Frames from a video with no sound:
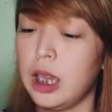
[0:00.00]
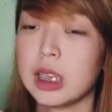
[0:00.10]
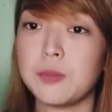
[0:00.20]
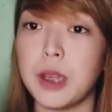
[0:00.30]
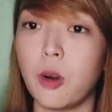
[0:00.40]

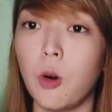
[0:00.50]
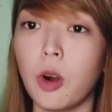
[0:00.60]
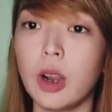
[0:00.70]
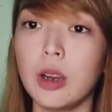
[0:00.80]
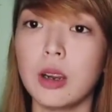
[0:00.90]
XP
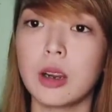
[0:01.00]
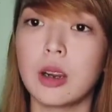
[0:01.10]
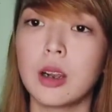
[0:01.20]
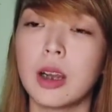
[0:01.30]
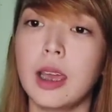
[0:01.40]
core,
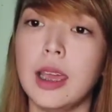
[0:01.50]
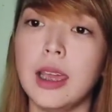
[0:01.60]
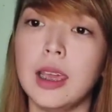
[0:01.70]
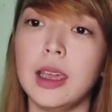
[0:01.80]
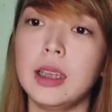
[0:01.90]

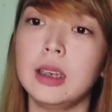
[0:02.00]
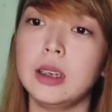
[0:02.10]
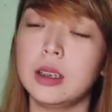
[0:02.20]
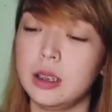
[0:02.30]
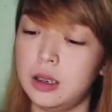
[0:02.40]
and
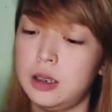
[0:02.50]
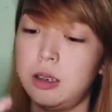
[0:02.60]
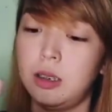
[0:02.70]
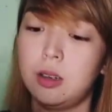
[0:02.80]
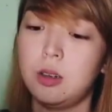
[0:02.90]

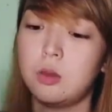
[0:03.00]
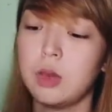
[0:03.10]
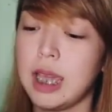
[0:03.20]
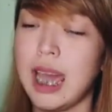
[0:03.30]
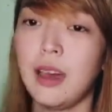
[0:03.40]

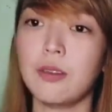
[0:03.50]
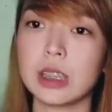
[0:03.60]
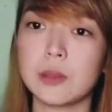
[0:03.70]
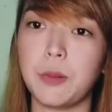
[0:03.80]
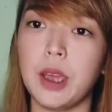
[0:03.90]
we have a
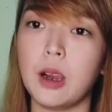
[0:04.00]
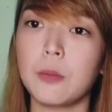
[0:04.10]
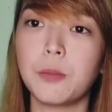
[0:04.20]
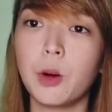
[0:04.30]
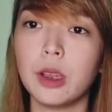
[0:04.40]
spare
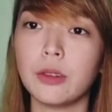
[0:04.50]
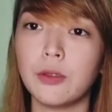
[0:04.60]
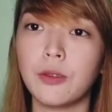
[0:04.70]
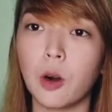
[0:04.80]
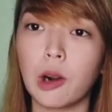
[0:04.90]

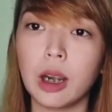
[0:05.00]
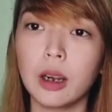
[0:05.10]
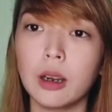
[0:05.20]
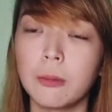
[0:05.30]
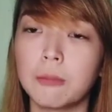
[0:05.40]

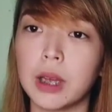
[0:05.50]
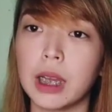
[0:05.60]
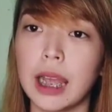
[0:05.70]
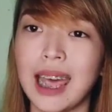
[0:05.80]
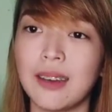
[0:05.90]
0.4, but
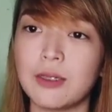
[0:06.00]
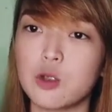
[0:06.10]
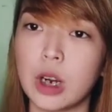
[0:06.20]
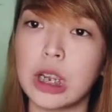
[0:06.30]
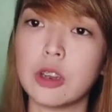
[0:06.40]
I haven't
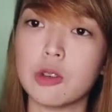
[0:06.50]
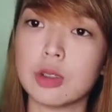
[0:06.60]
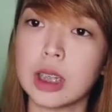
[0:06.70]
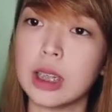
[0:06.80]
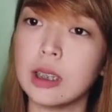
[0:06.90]
tried
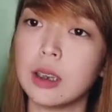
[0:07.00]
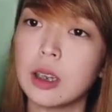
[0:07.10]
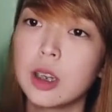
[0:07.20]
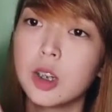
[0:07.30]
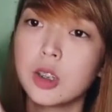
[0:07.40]
using it.
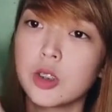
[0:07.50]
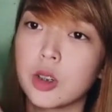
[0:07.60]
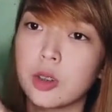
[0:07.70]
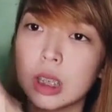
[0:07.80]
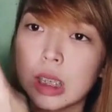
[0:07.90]

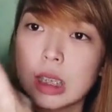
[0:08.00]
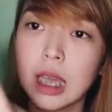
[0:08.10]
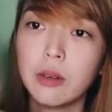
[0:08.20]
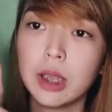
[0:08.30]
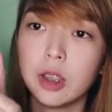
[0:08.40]
So this is
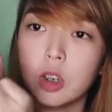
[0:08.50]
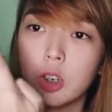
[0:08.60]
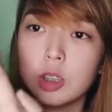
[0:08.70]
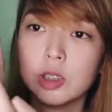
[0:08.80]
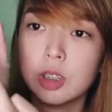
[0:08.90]
how it
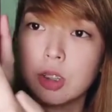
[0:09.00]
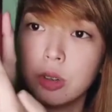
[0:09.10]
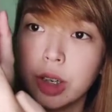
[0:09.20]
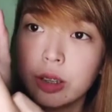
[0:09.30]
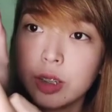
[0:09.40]
looks. The
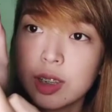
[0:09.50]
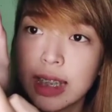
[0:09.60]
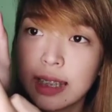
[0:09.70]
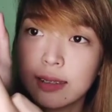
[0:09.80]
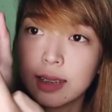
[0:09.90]
screen looks
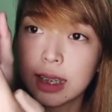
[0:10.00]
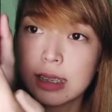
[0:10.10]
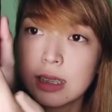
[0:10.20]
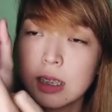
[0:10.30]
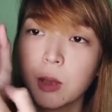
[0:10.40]
like
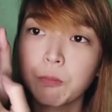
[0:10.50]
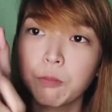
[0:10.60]
this.